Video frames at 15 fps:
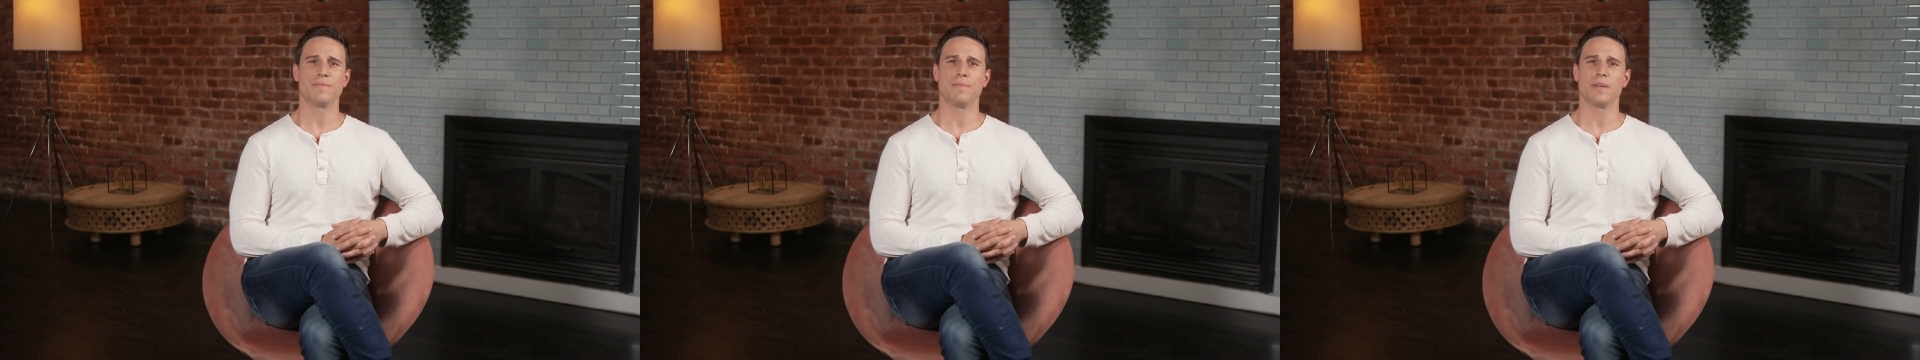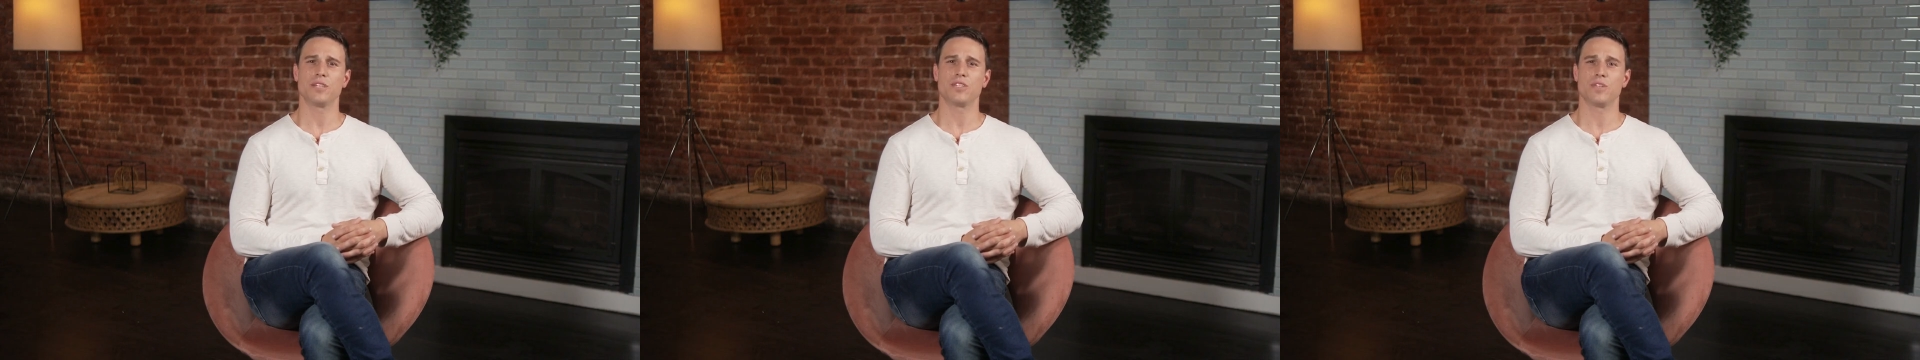
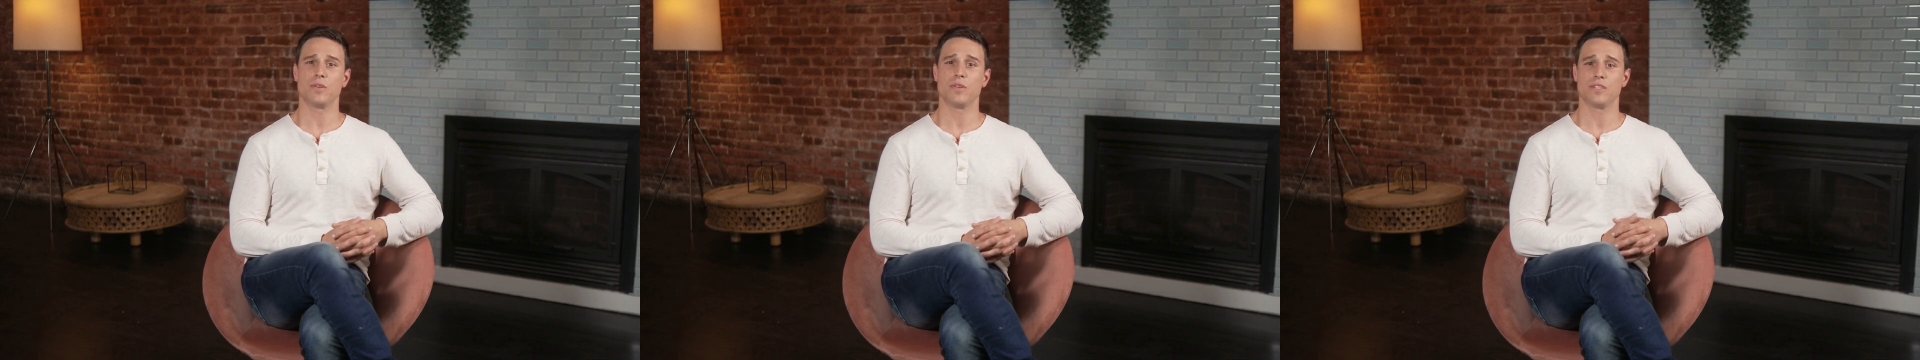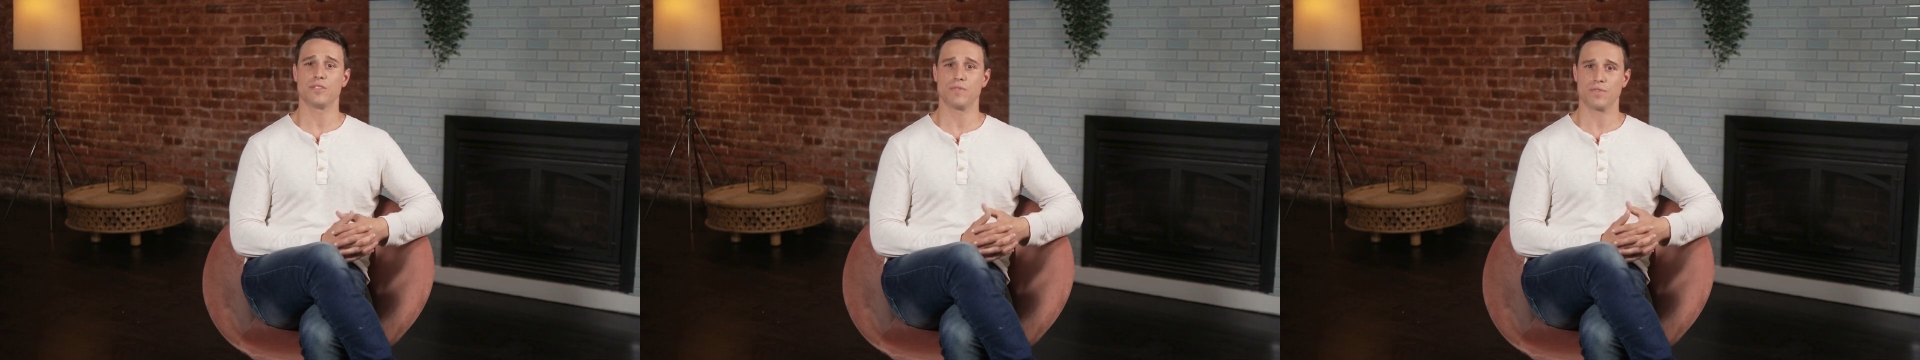be
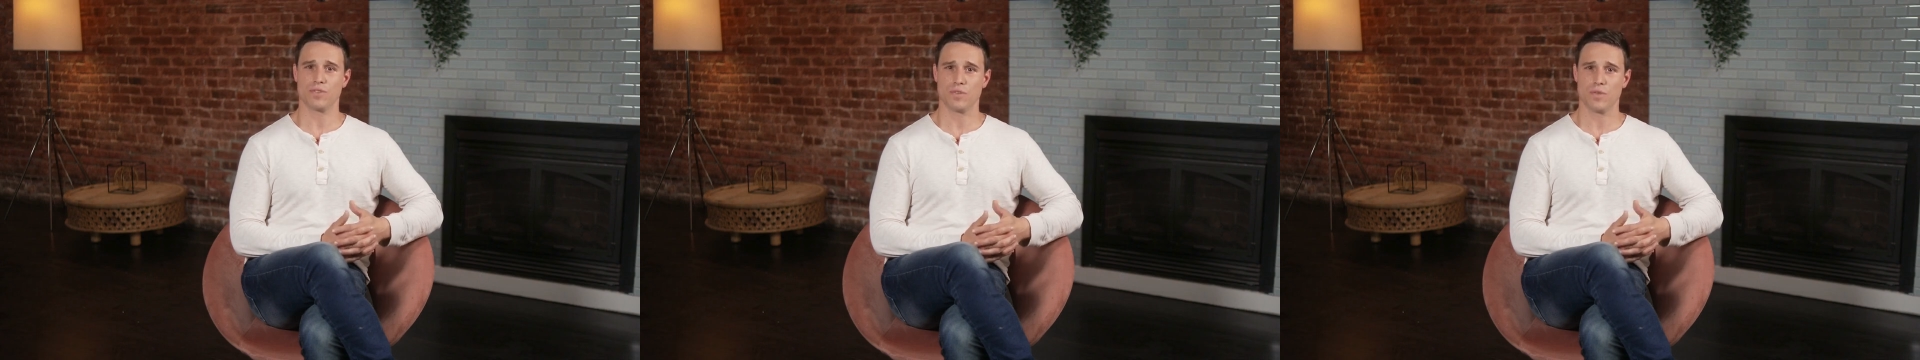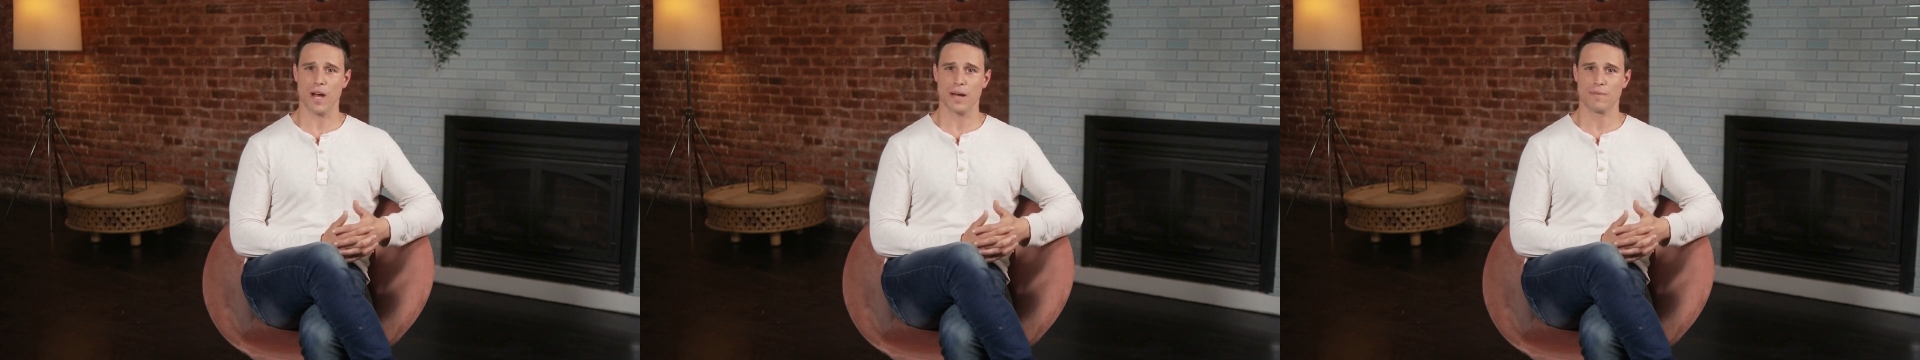sure to
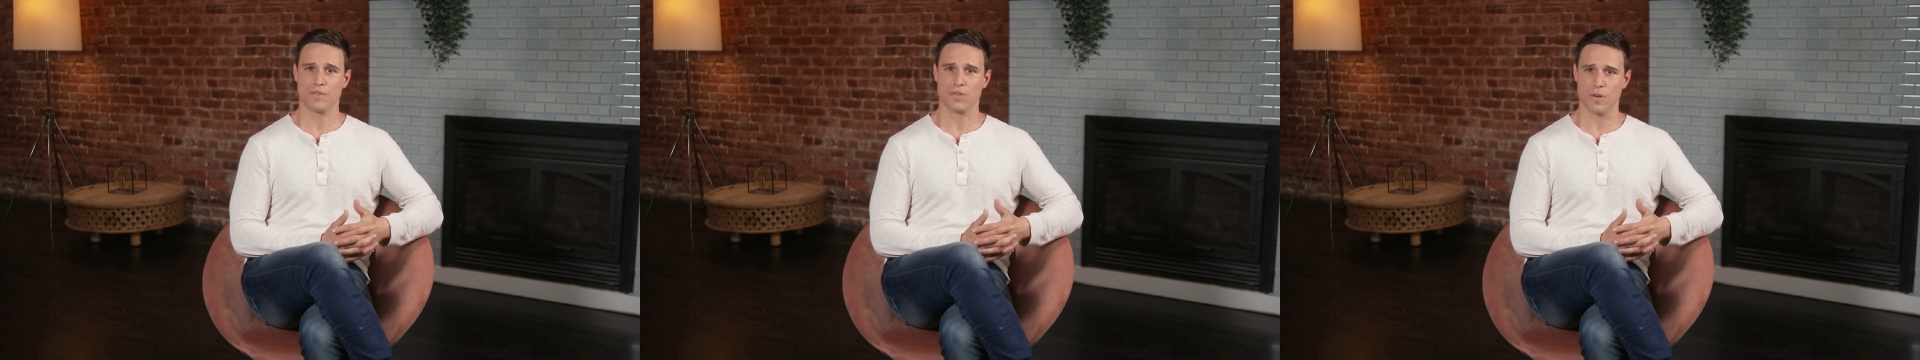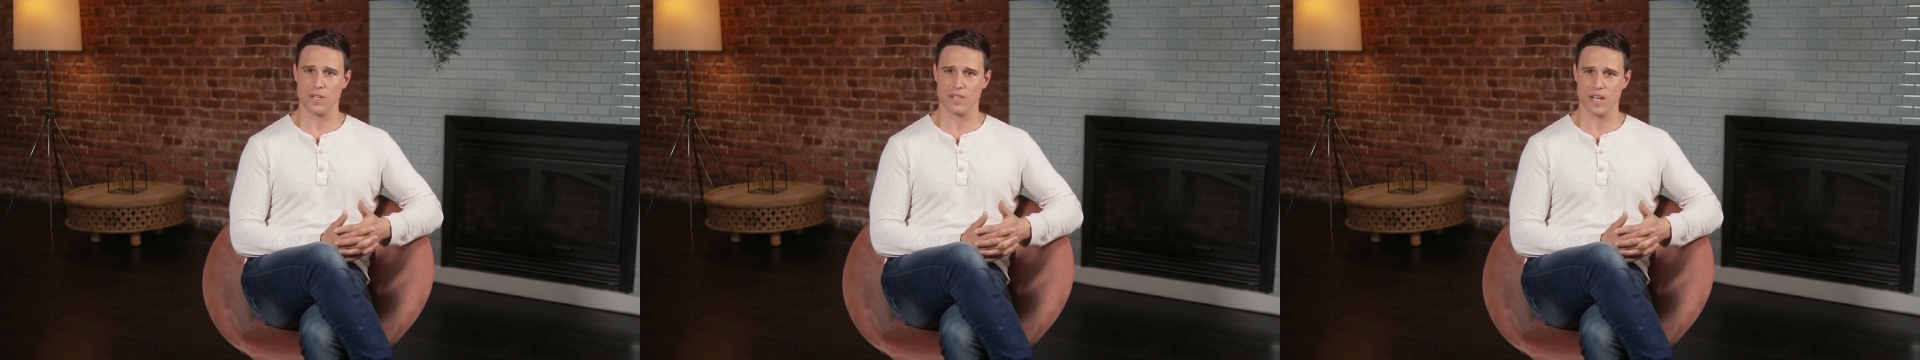subscribe
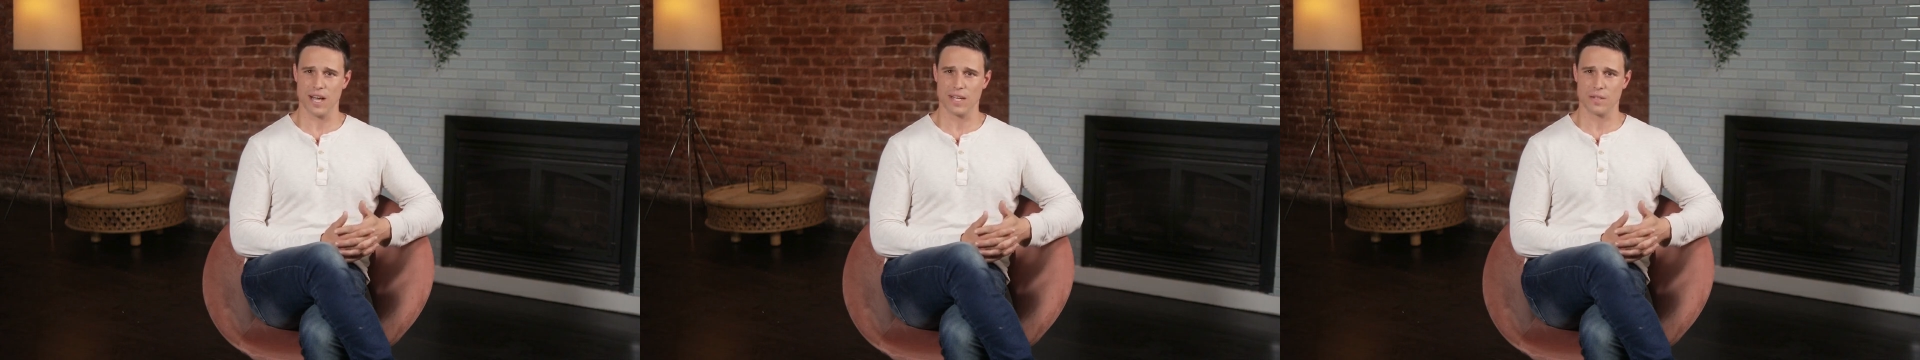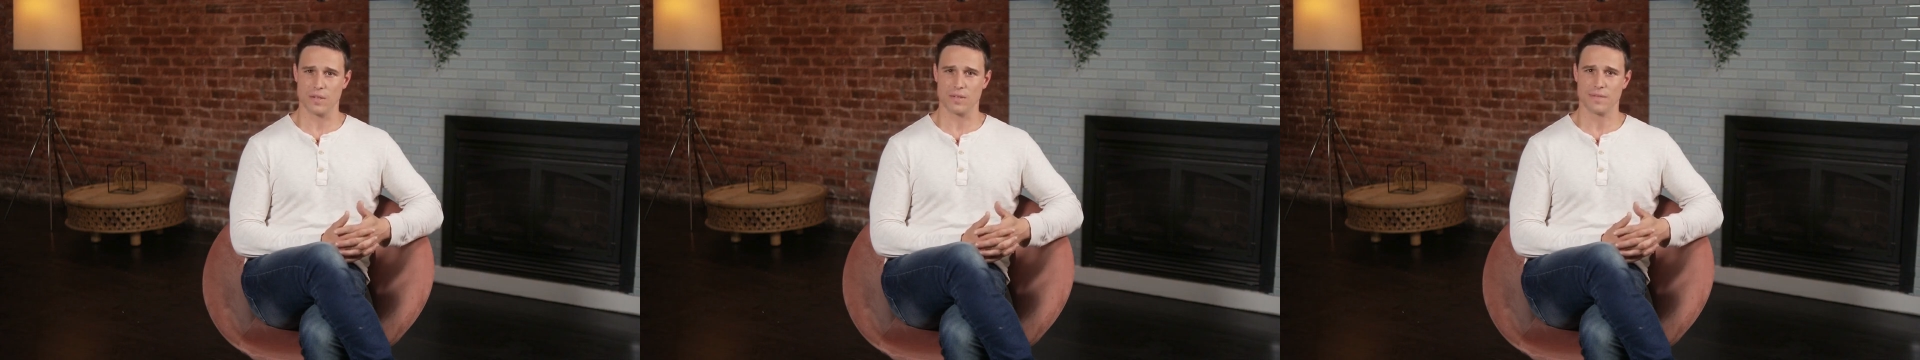to our
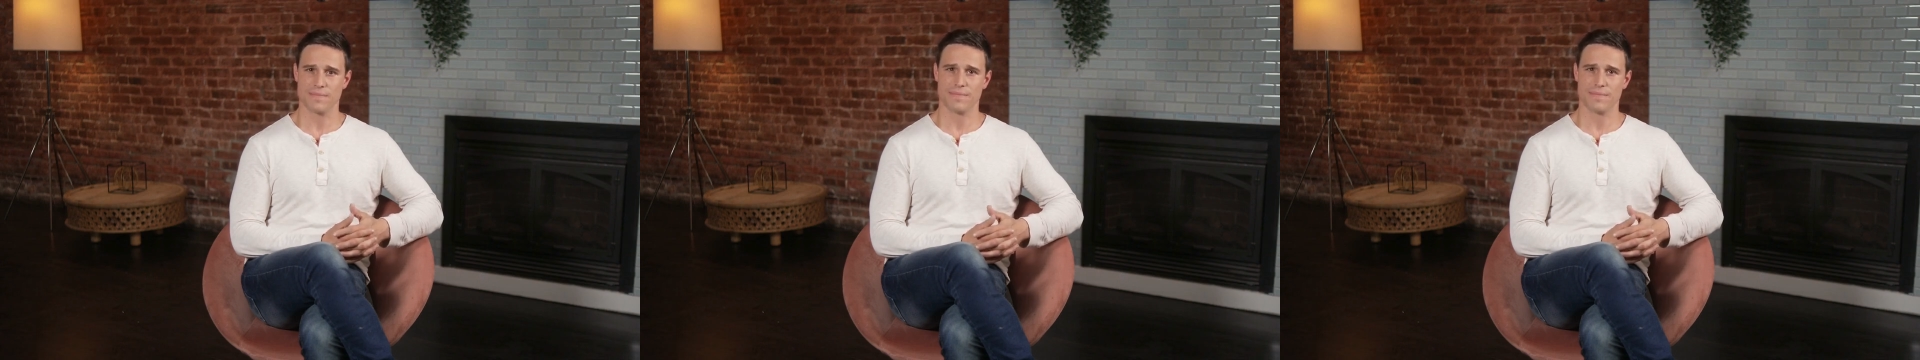channel.